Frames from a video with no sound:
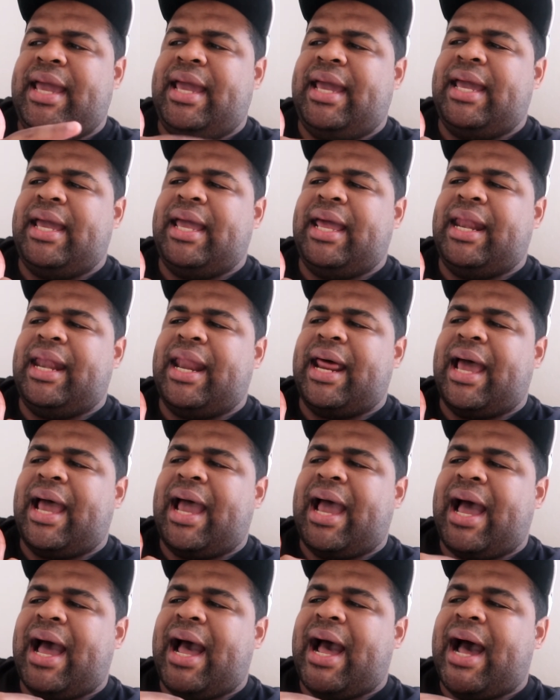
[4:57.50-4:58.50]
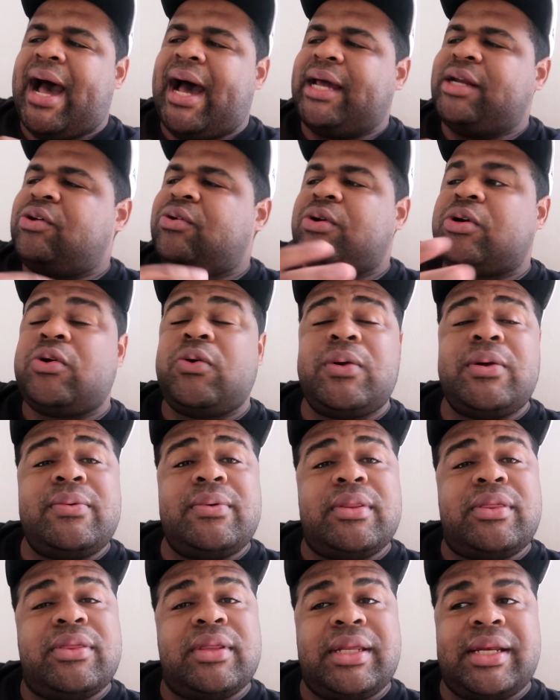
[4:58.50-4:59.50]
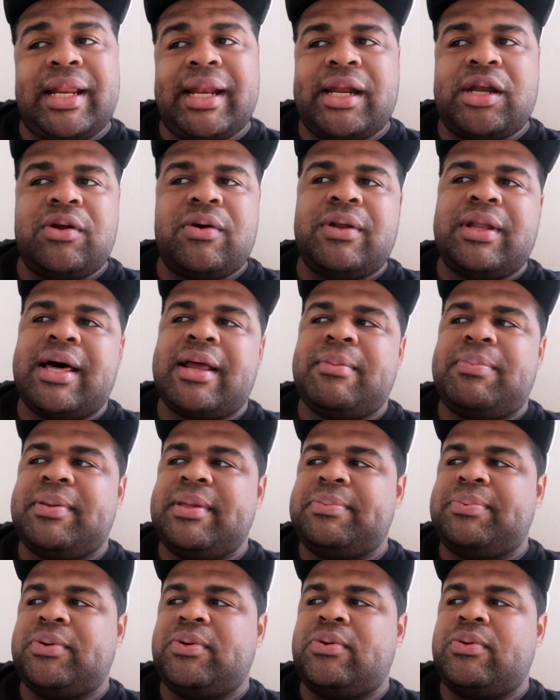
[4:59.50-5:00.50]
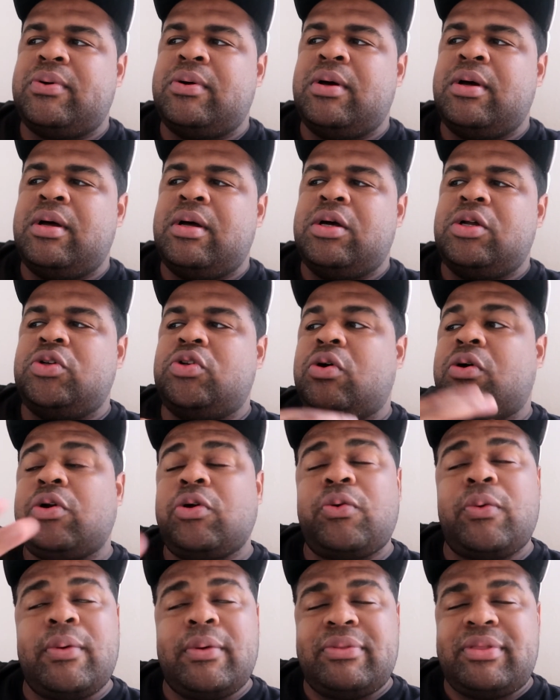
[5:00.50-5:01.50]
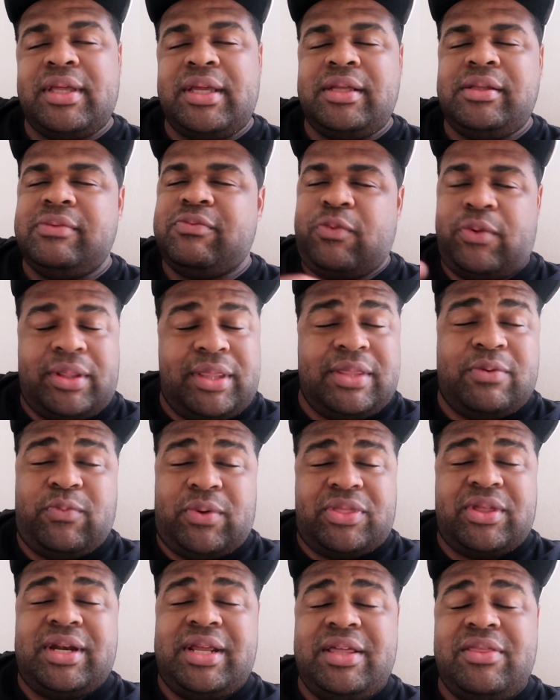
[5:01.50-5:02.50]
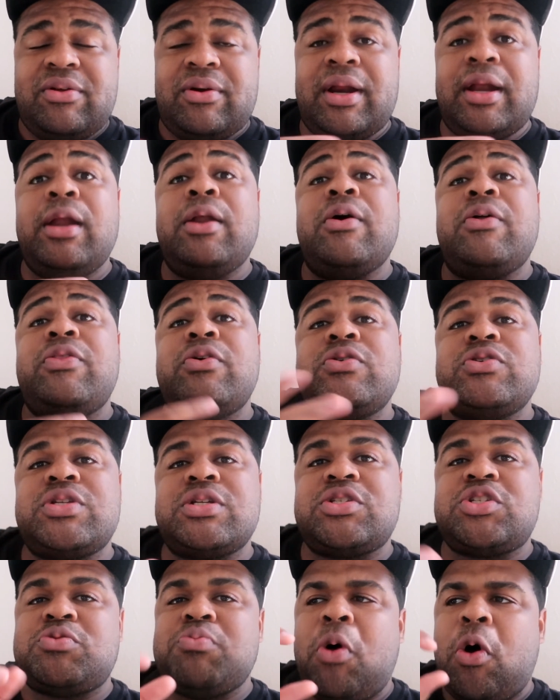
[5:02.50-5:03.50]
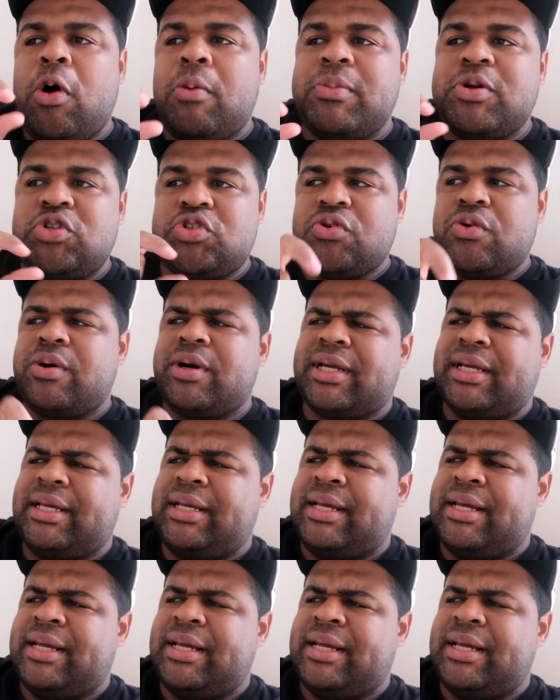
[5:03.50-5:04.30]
And I don't agree with it, and I know a lot of people don't agree with it either. And I know there's a small majority